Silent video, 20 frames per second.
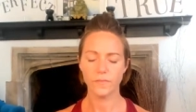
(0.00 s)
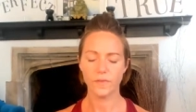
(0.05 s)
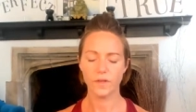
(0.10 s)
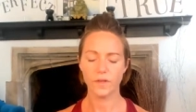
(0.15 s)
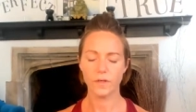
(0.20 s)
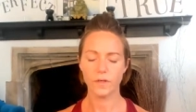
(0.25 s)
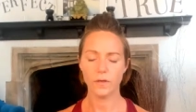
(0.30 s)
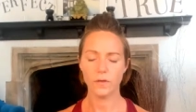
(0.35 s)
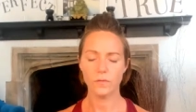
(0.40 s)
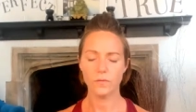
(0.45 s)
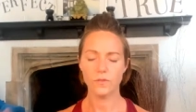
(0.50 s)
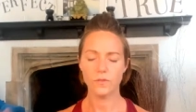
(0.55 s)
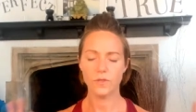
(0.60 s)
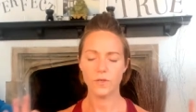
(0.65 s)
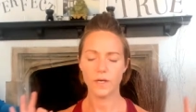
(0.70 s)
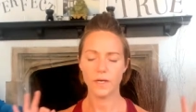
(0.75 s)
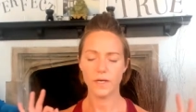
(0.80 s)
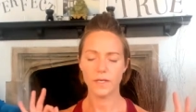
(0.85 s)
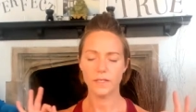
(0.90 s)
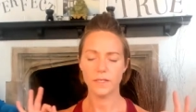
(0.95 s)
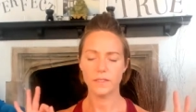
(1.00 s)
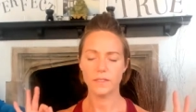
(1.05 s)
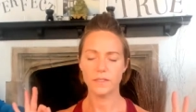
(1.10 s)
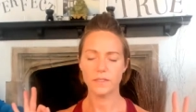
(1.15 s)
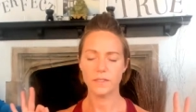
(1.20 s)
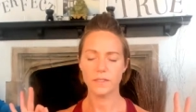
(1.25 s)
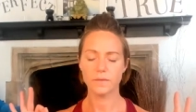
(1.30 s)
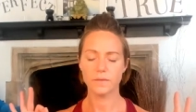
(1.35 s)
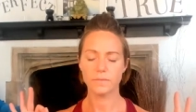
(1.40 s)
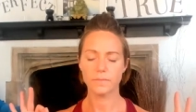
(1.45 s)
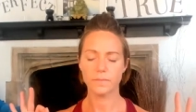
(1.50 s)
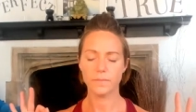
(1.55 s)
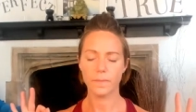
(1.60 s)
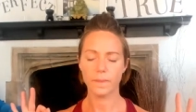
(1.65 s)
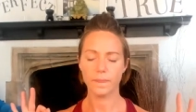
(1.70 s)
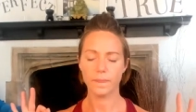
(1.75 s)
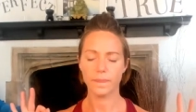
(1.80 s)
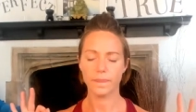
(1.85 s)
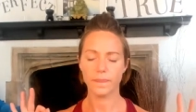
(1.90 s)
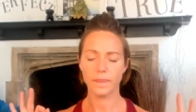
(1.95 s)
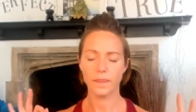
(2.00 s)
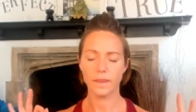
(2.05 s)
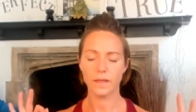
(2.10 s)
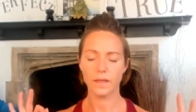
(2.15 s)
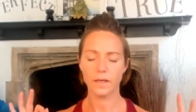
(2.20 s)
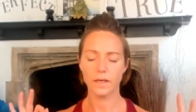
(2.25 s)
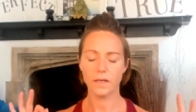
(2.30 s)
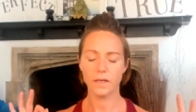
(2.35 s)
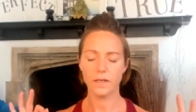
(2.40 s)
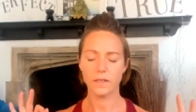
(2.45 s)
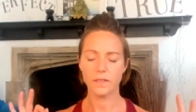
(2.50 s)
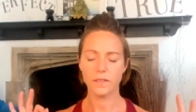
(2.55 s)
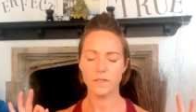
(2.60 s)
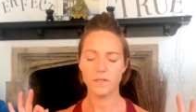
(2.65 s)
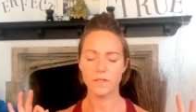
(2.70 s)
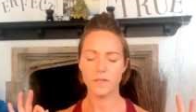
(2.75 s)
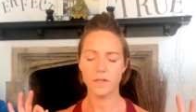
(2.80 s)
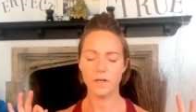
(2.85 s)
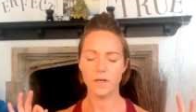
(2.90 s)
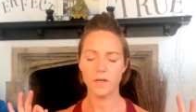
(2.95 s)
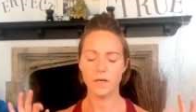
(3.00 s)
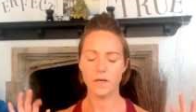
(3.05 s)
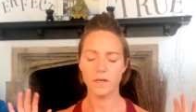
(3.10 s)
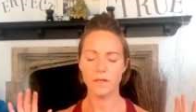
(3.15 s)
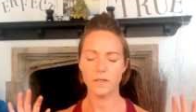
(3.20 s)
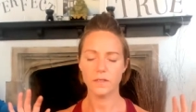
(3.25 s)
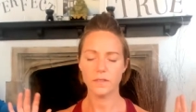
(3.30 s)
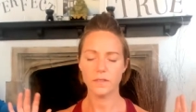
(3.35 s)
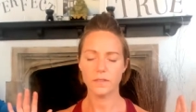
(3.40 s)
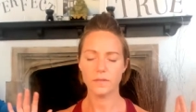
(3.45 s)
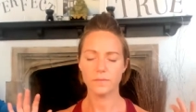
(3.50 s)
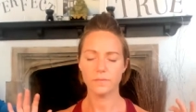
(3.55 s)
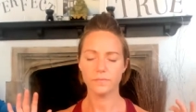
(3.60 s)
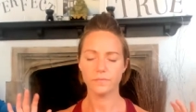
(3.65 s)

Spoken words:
And hold your hands connected to the lungs,